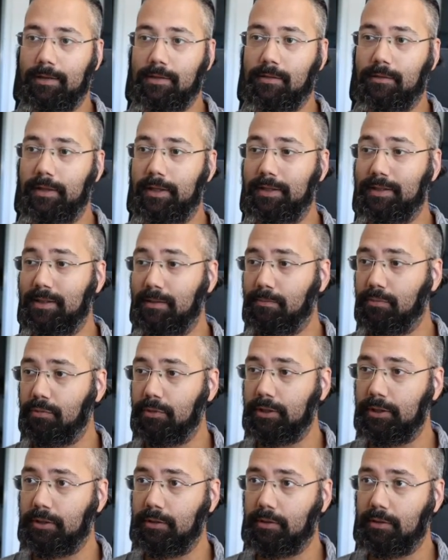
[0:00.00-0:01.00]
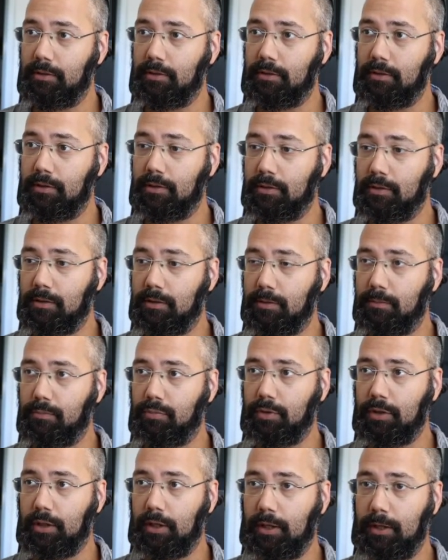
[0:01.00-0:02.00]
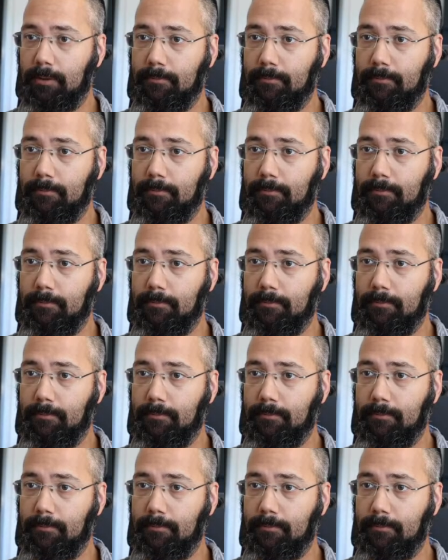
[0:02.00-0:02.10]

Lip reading: they separated it. It's a pretty